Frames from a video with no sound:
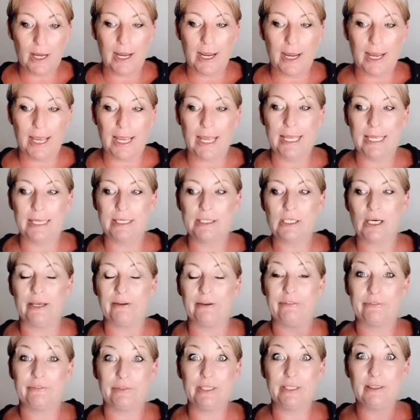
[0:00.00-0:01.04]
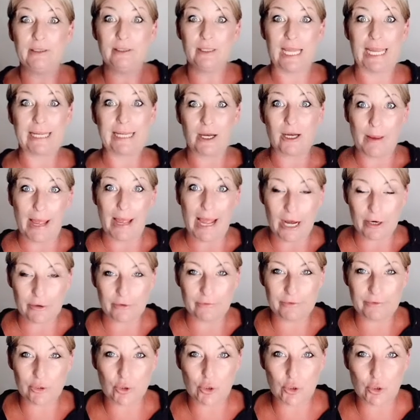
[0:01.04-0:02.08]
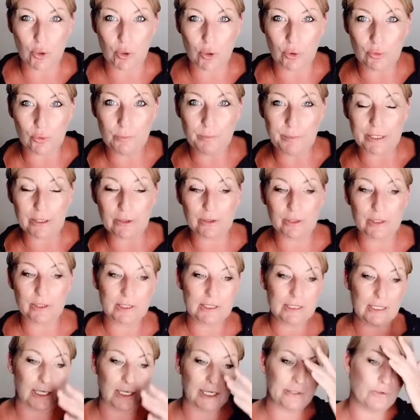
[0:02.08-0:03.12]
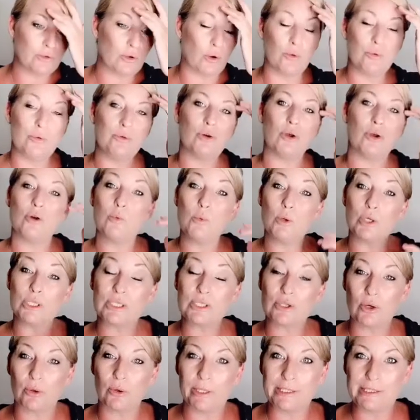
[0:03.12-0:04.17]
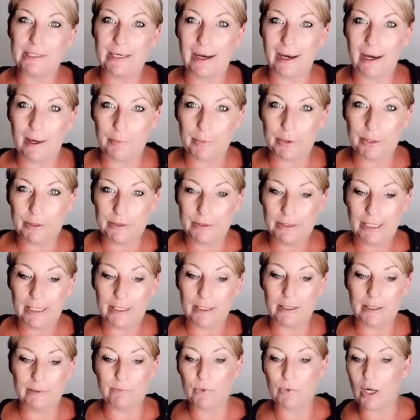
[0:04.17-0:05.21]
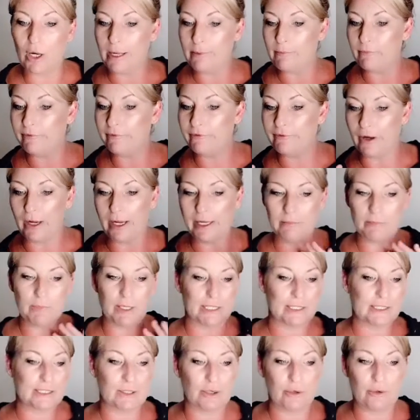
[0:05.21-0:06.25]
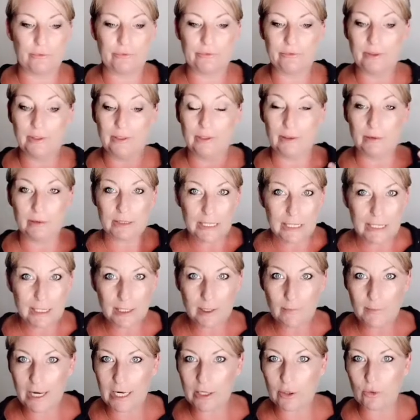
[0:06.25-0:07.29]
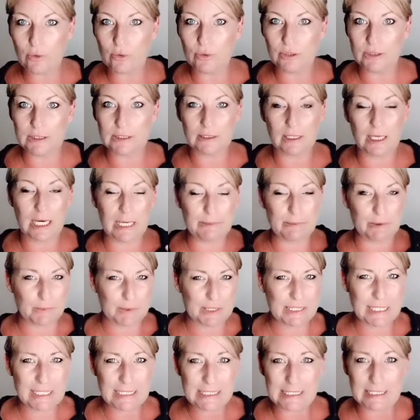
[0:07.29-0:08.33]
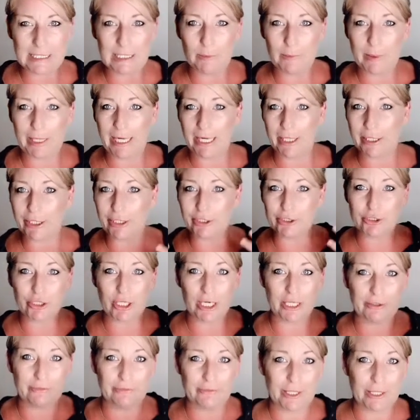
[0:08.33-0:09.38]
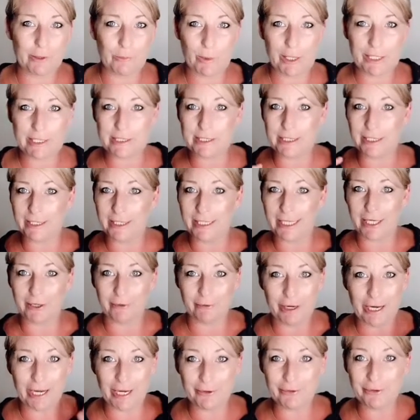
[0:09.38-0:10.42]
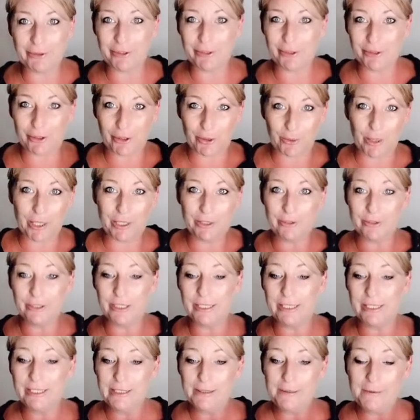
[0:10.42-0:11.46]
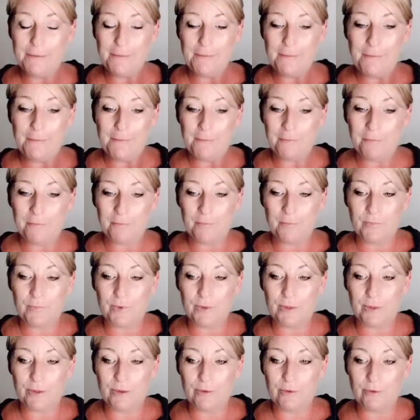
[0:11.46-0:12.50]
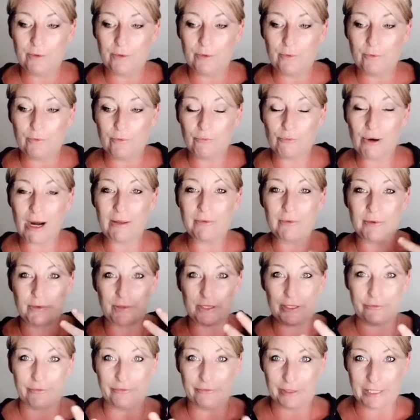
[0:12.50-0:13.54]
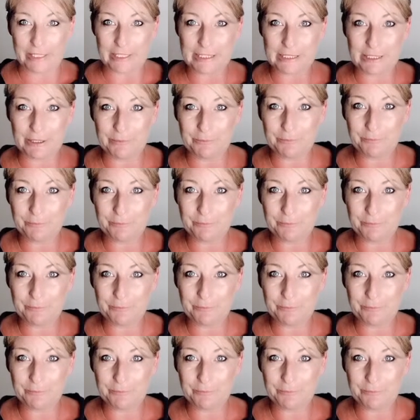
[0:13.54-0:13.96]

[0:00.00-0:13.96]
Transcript: and I feel like I'm out of control because I don't know what's going to happen, and I find myself thinking about it all the time, obsessing about it, trying to find ways to get around it, go under it, rather than face it.